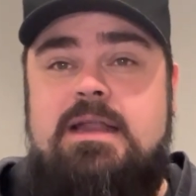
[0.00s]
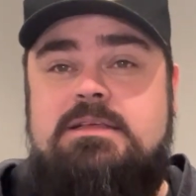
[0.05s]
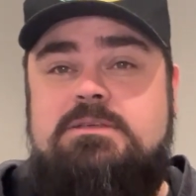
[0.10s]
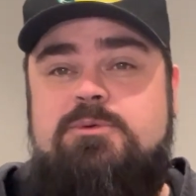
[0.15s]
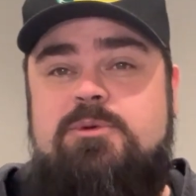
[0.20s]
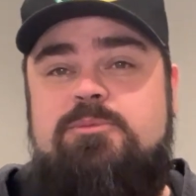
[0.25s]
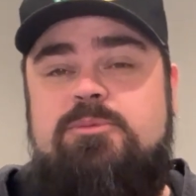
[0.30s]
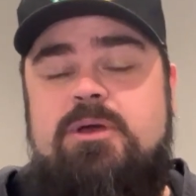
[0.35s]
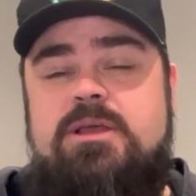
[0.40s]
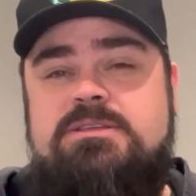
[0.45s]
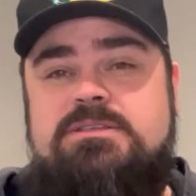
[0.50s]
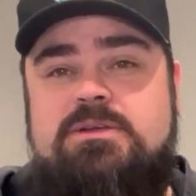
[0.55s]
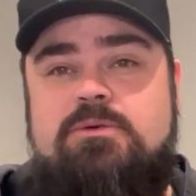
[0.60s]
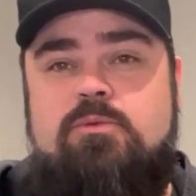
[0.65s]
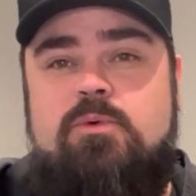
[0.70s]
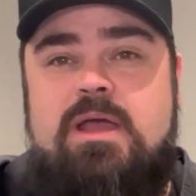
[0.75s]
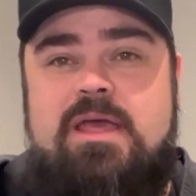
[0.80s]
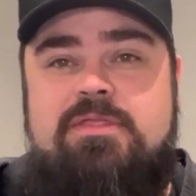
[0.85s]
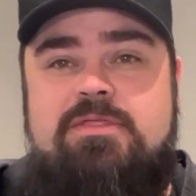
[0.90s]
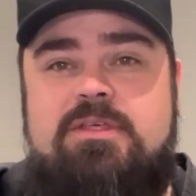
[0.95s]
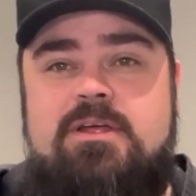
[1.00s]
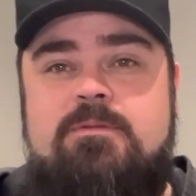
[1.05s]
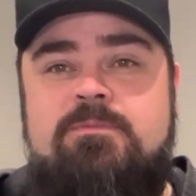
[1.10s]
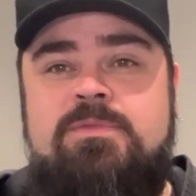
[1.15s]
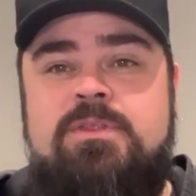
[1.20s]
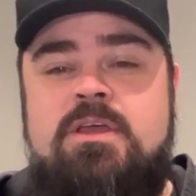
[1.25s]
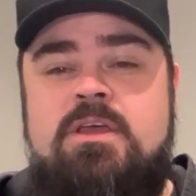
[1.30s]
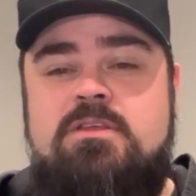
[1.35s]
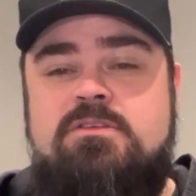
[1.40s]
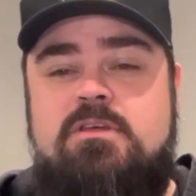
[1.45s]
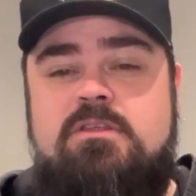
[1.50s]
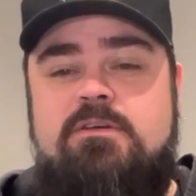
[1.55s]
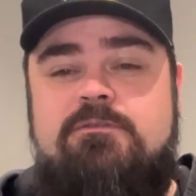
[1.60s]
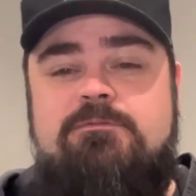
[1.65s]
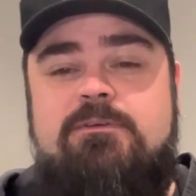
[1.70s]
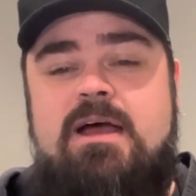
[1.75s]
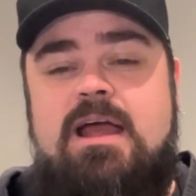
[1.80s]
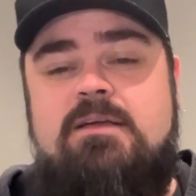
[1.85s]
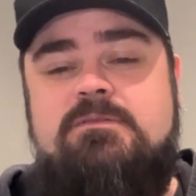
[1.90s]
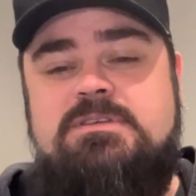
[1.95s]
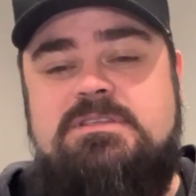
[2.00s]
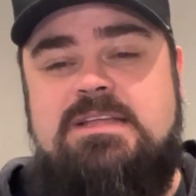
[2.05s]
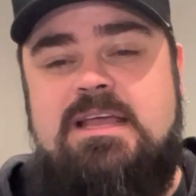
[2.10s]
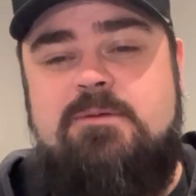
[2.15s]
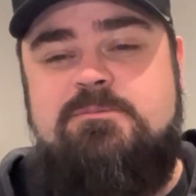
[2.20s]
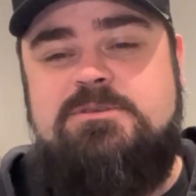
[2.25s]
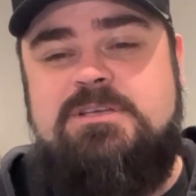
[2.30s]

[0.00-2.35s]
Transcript: has replaced it with. So the 5 steps,